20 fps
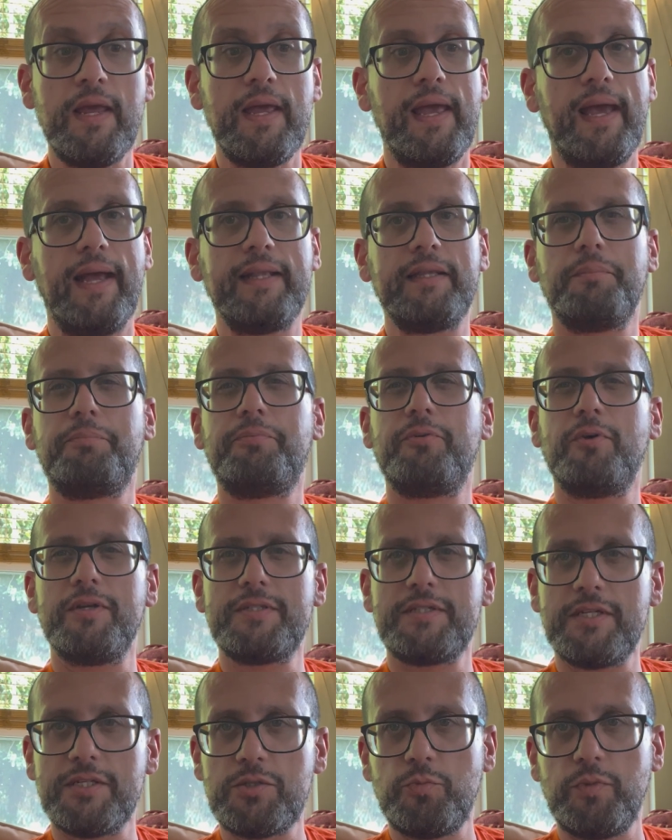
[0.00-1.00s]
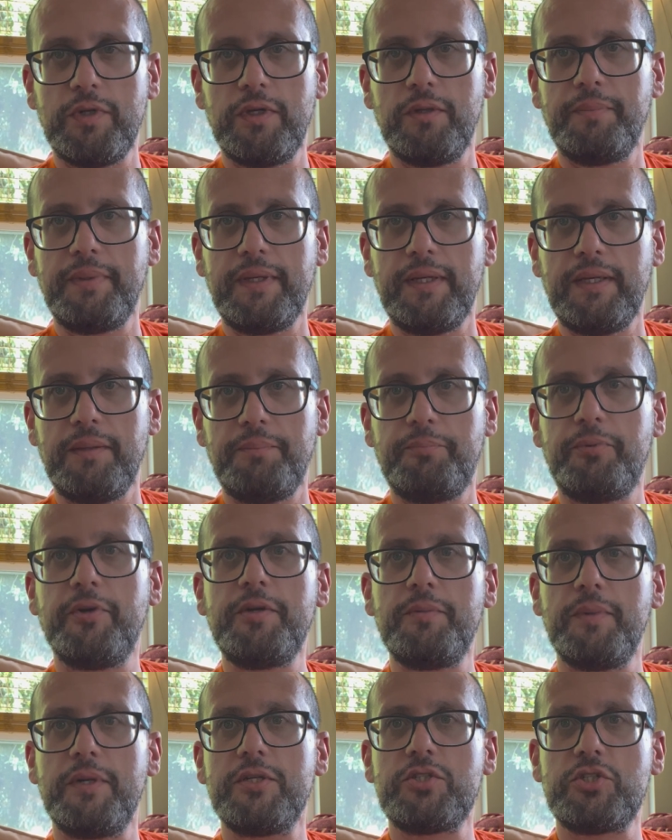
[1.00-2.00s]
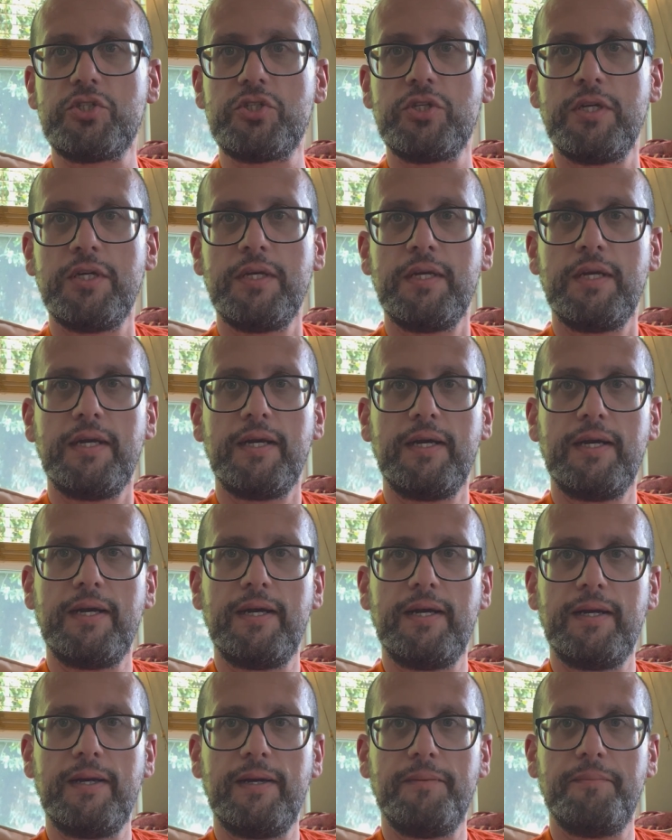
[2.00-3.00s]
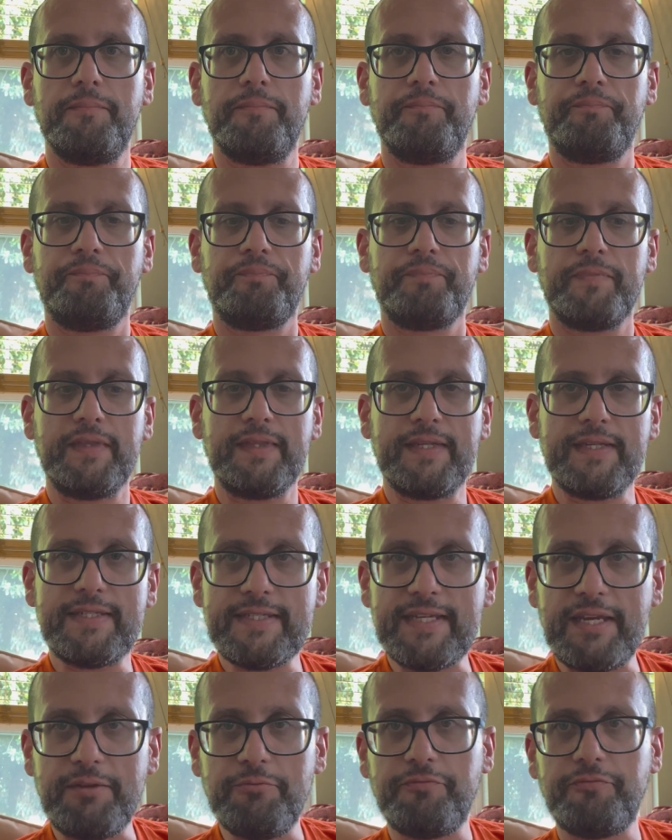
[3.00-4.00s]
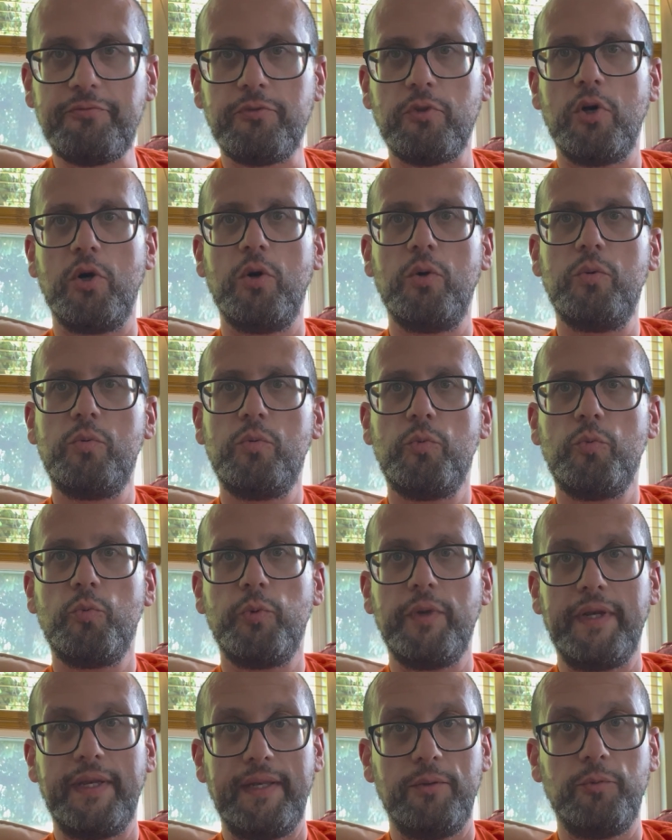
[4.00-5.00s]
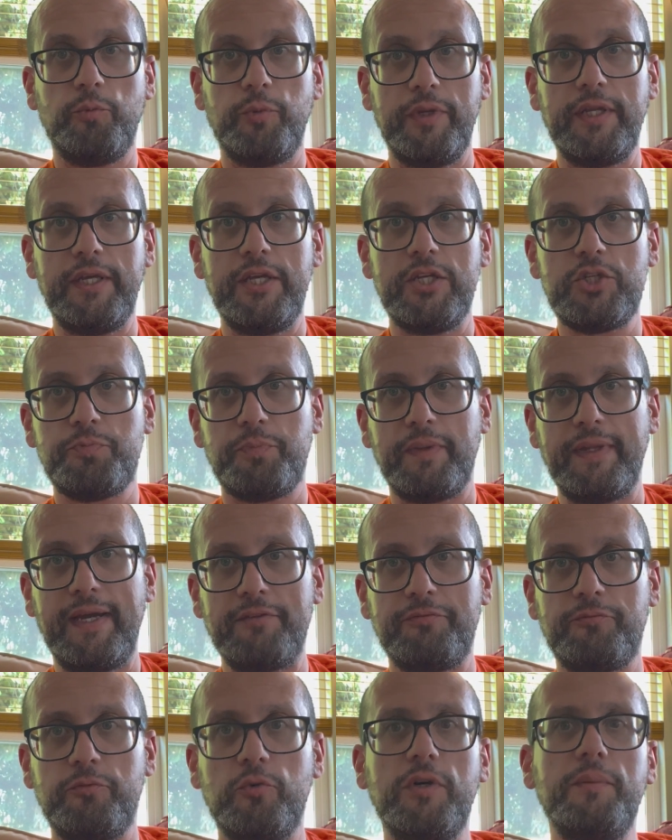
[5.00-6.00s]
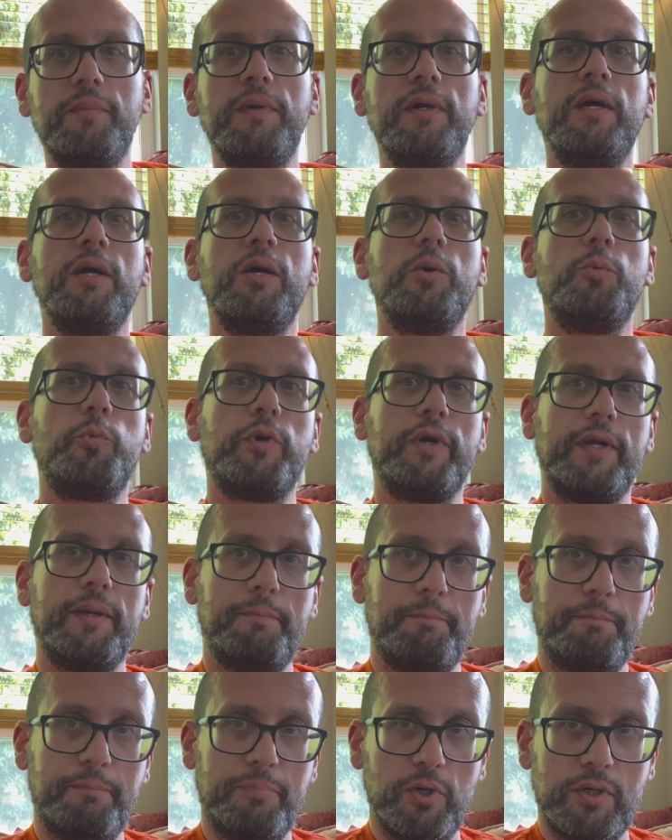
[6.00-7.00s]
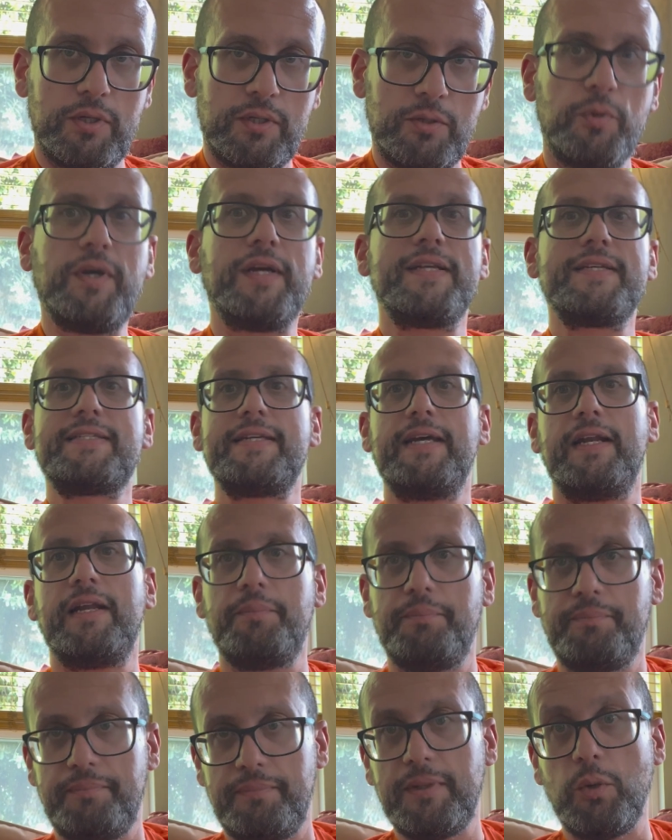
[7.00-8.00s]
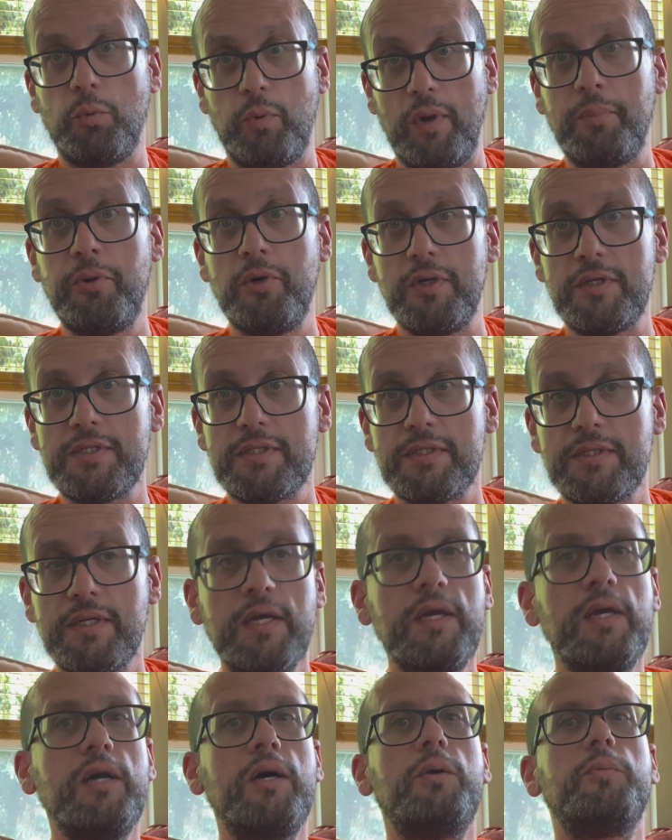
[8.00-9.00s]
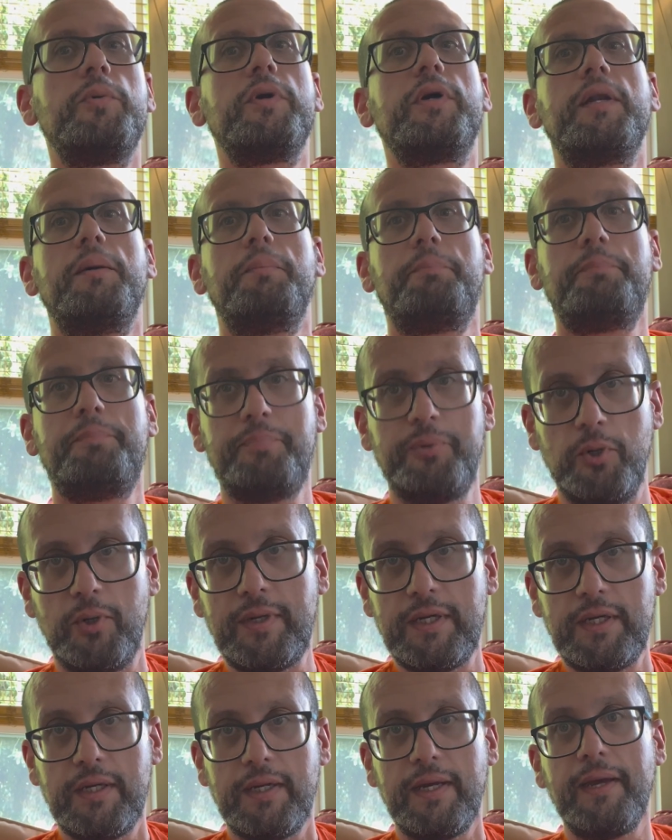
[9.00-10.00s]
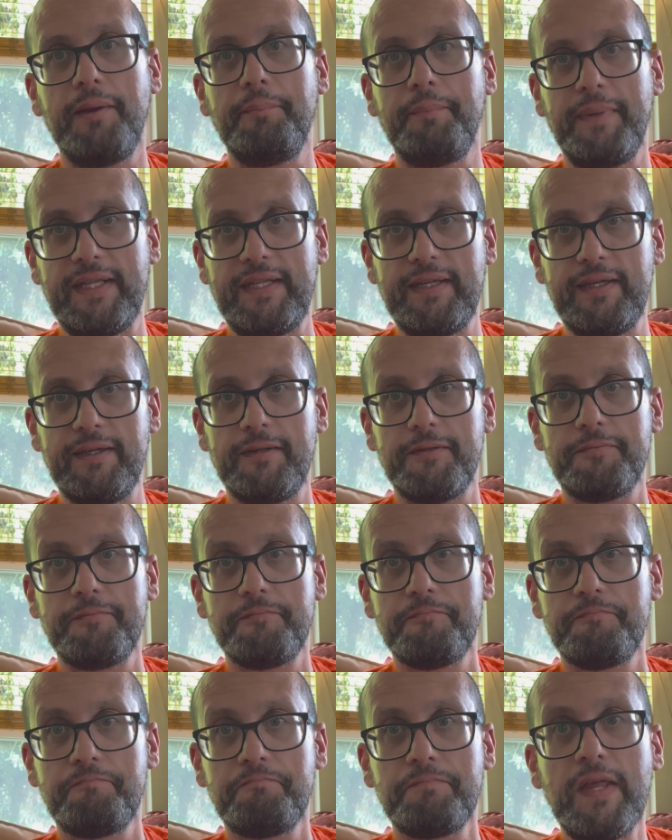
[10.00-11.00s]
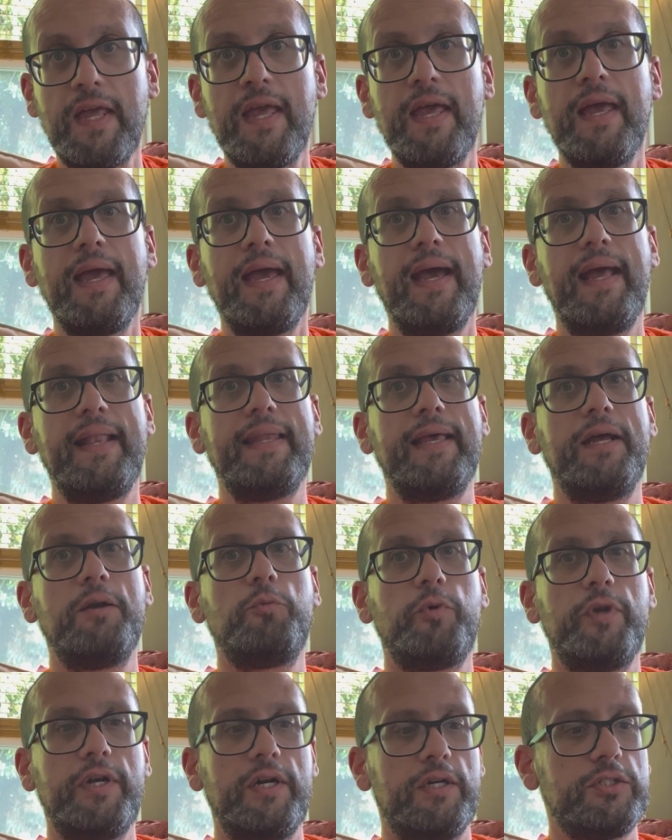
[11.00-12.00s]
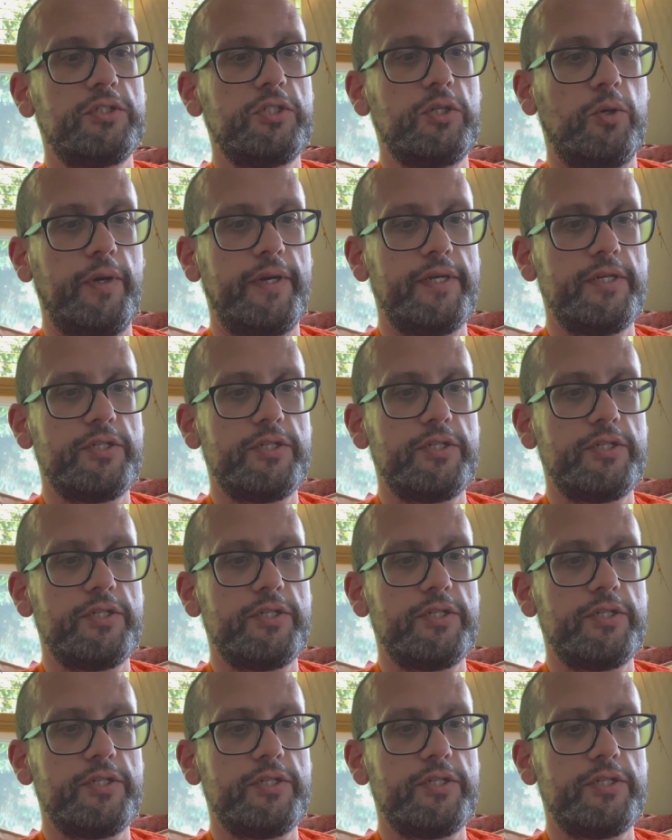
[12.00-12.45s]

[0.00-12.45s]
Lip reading: and the process will be pretty much the same flow with each platform. We're gonna set up the webhooks, we're gonna book a meeting, and then we're going